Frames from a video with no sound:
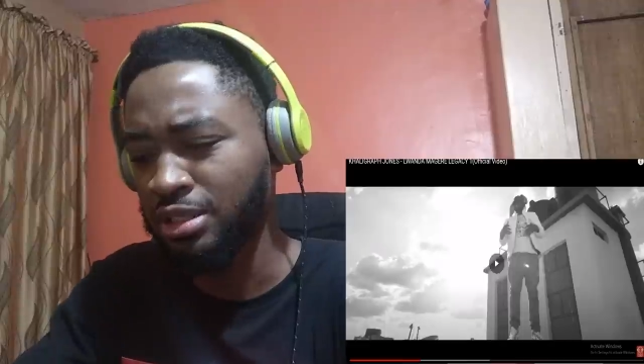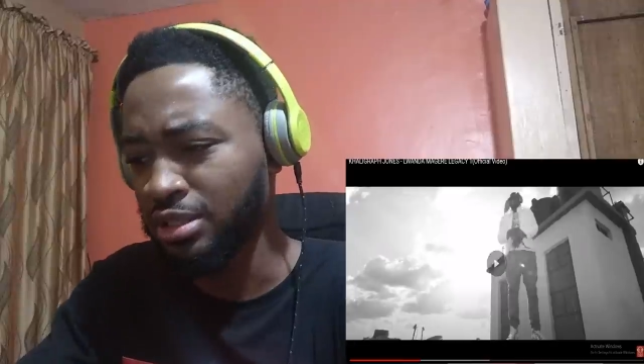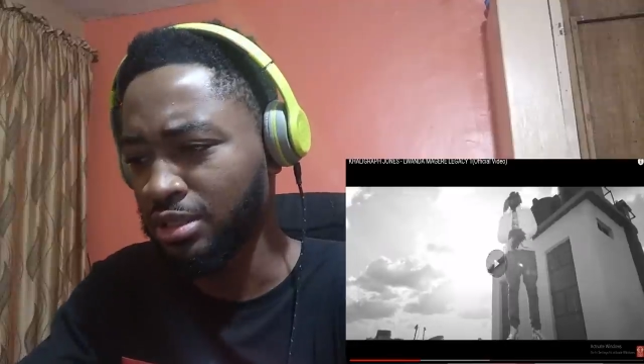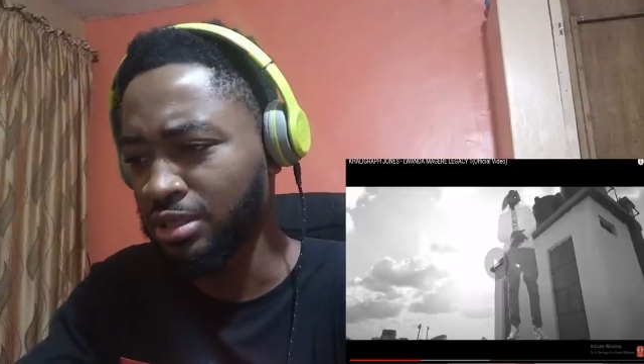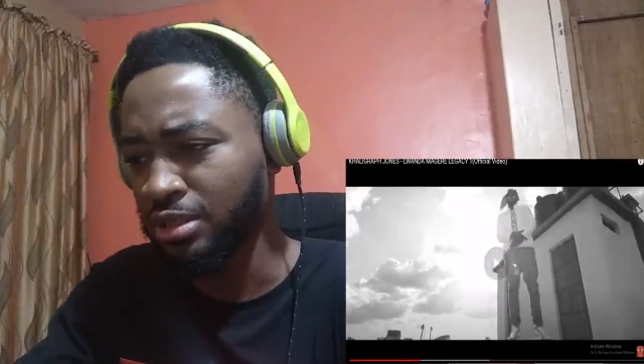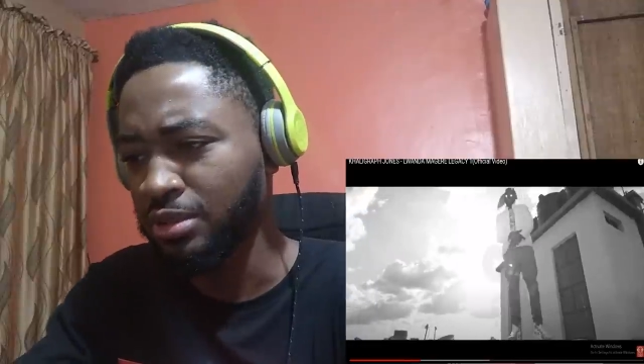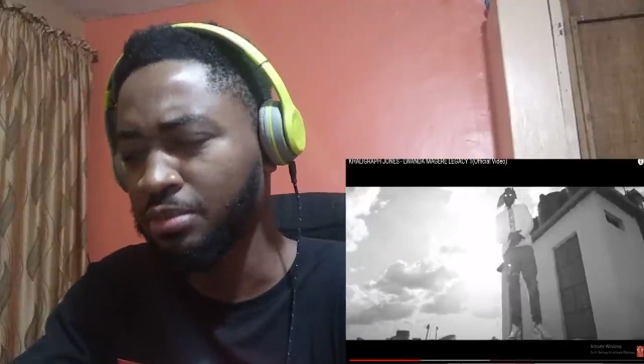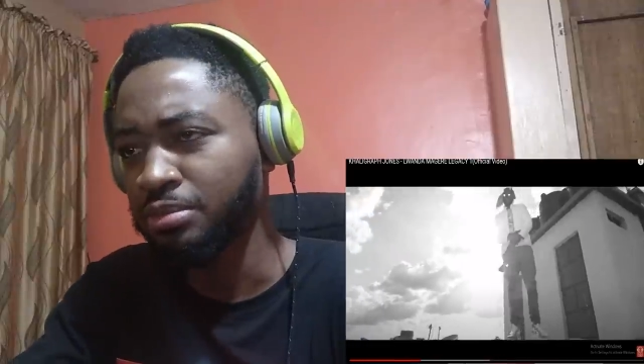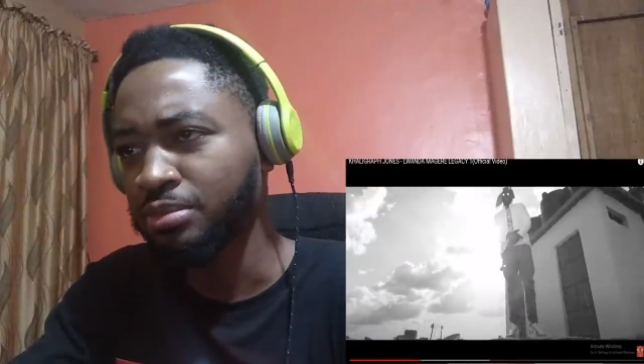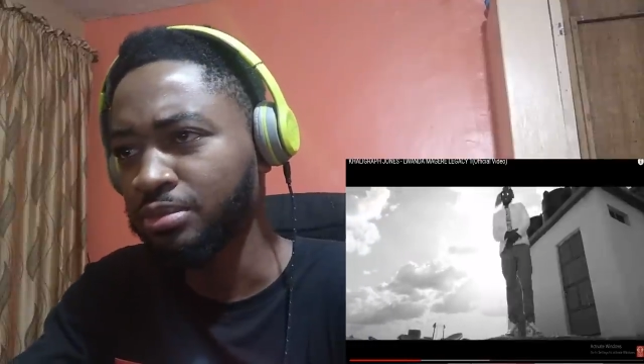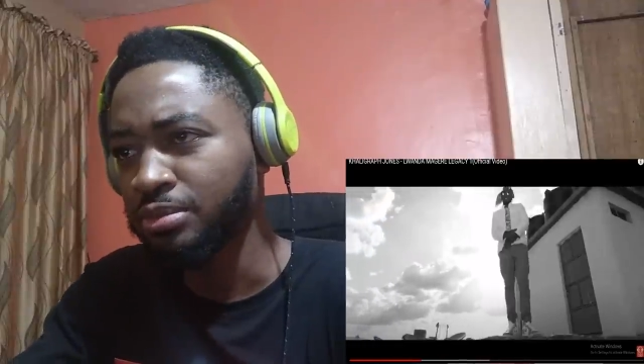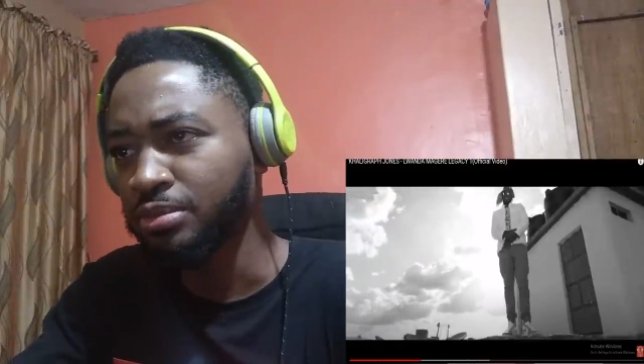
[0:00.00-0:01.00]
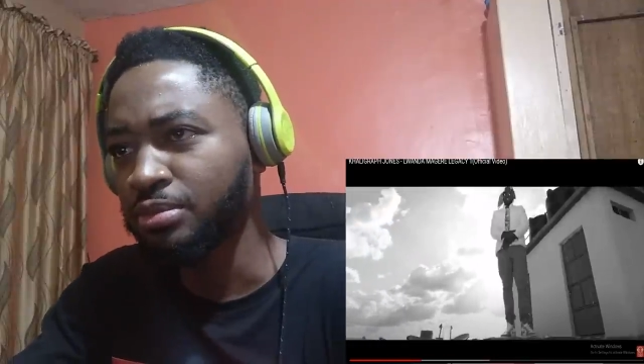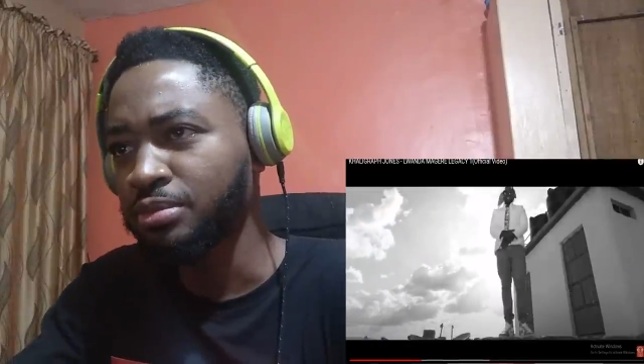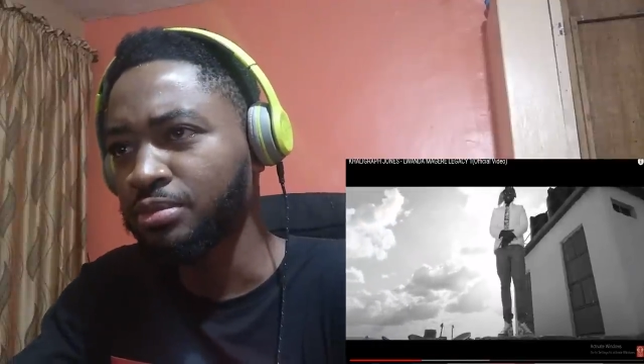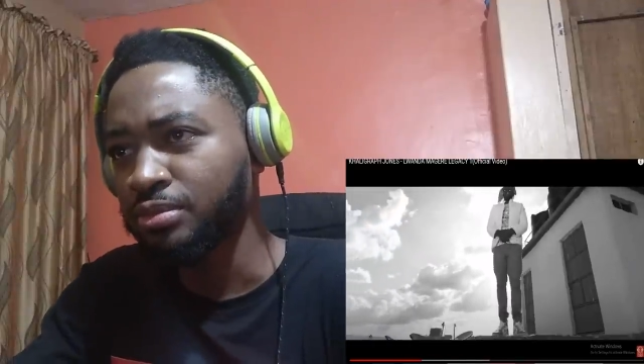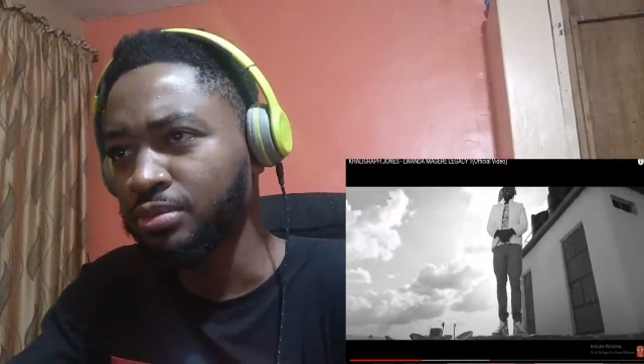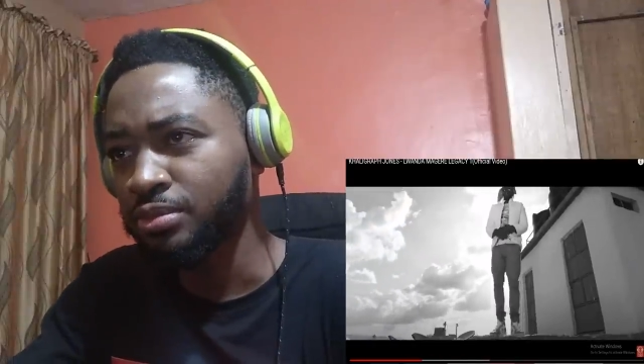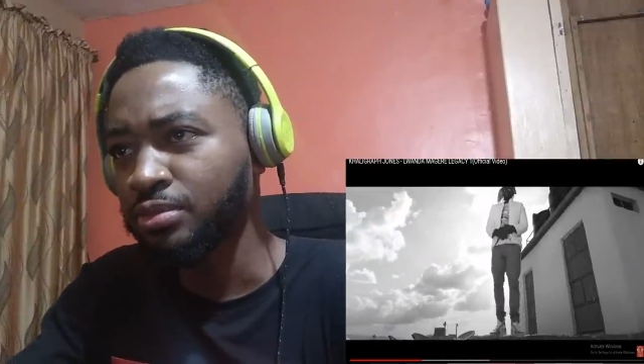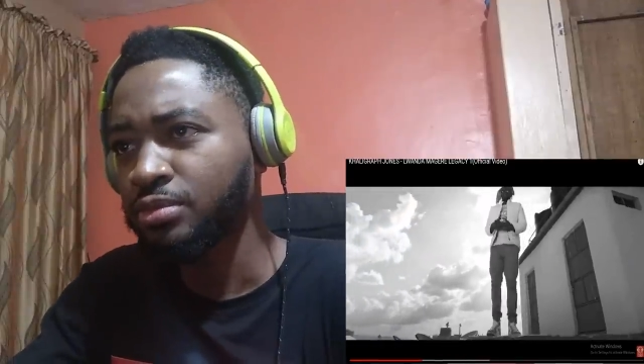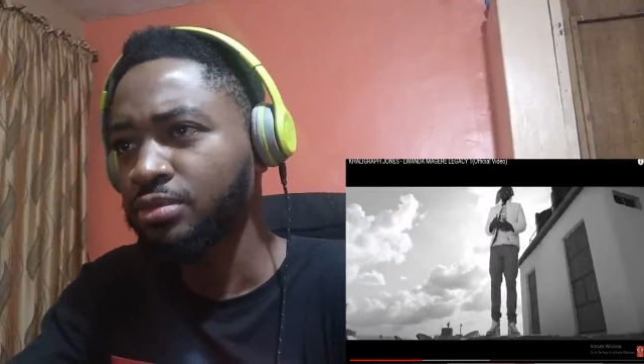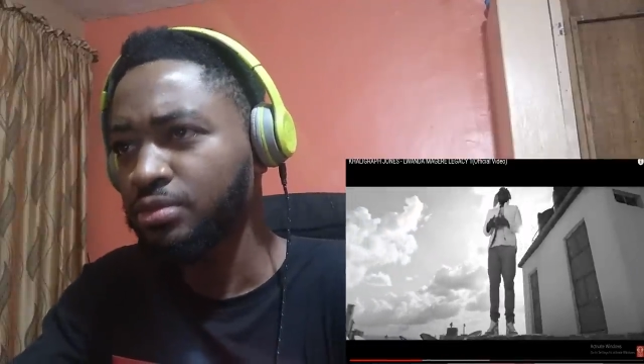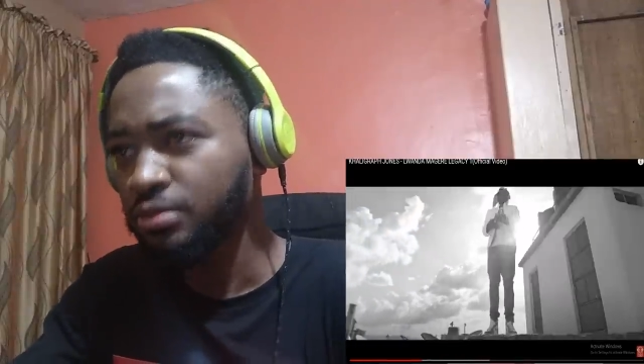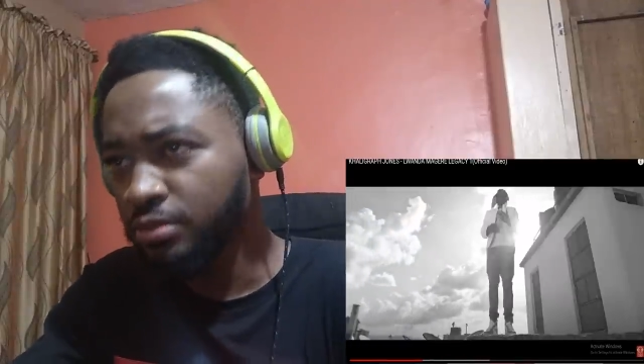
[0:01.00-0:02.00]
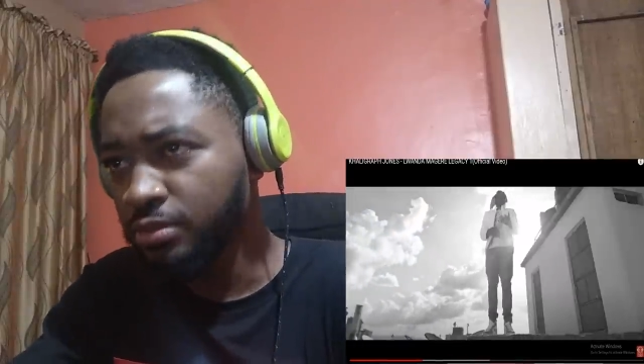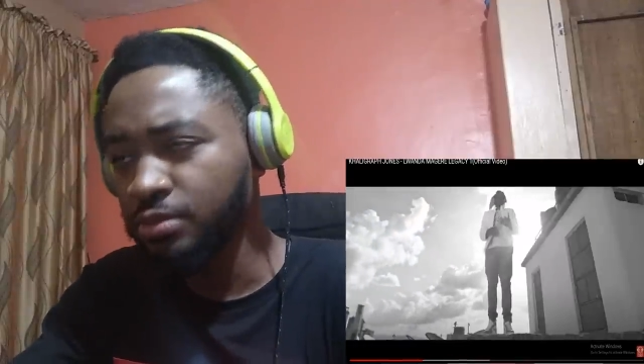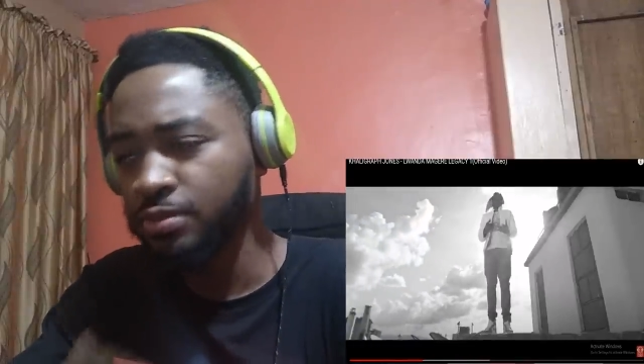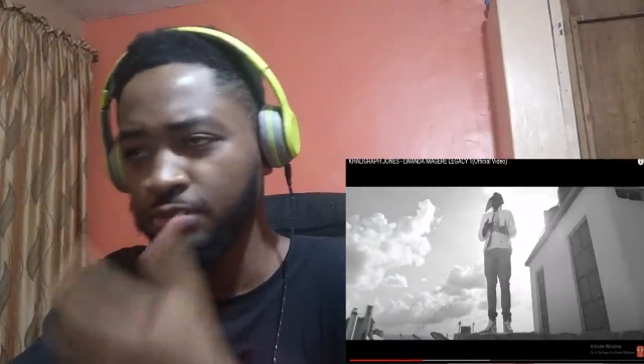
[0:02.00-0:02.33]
Now is a circus of clowns, mumble rapping,